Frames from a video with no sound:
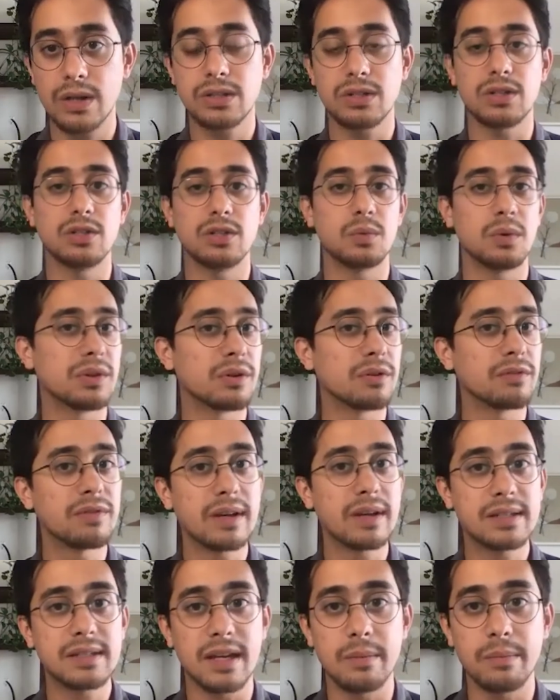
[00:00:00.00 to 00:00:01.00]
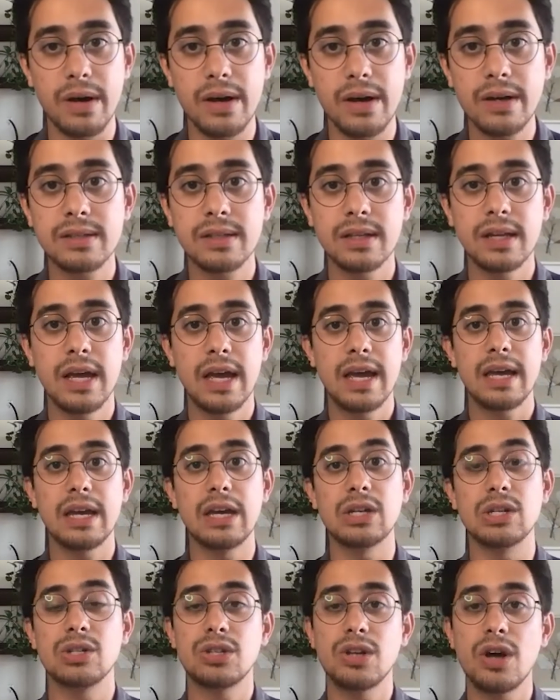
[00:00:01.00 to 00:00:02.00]
their questions, when they're fixing bugs,
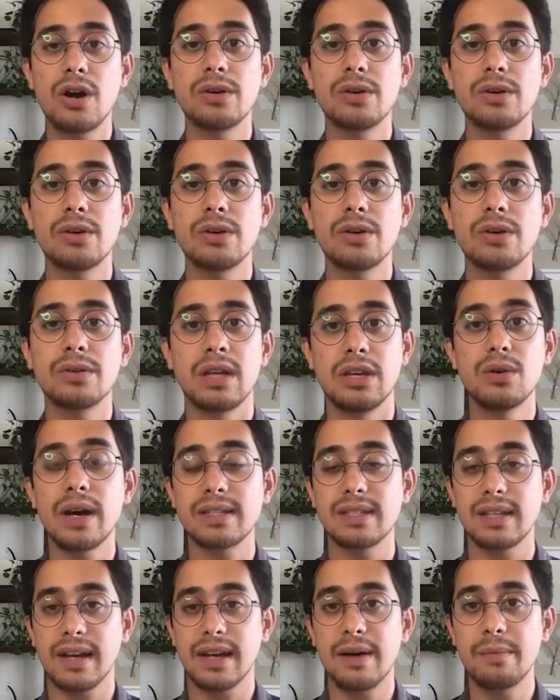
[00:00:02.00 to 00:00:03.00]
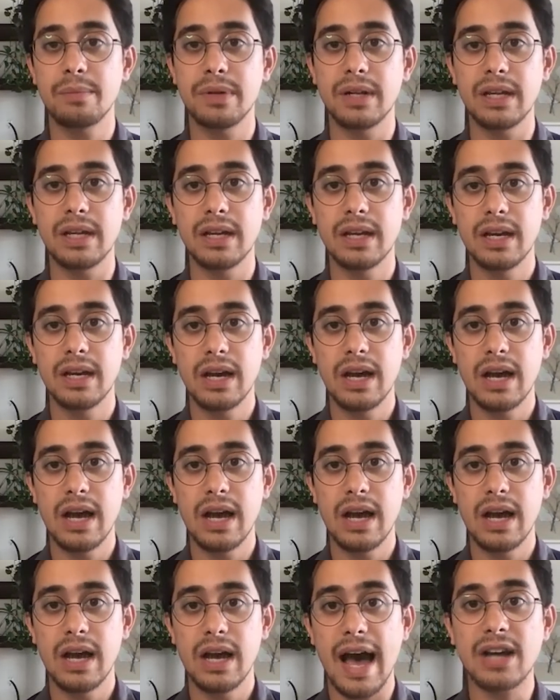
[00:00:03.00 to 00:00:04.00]
it shows that you as a company
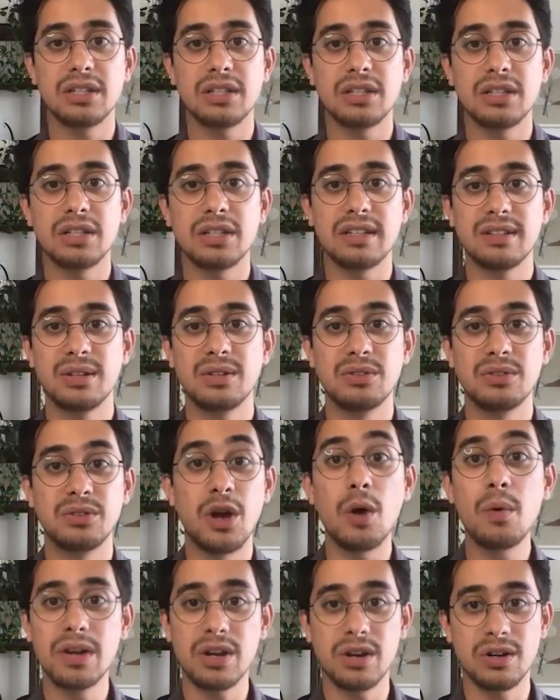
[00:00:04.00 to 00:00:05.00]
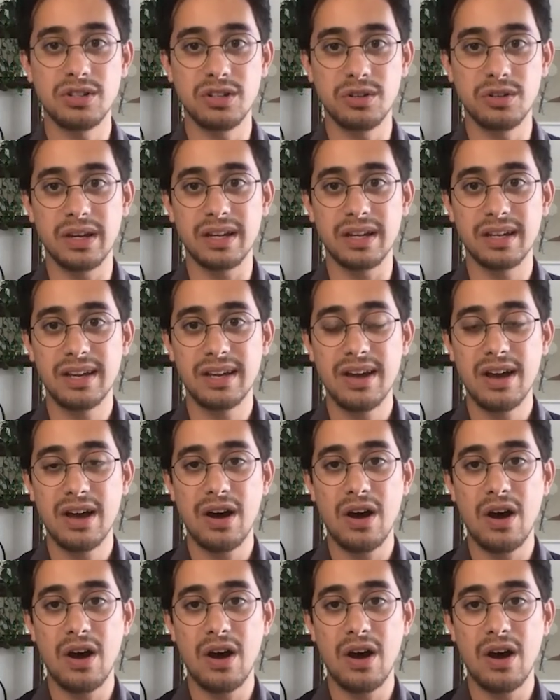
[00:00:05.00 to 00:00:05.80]
actually know what you're doing,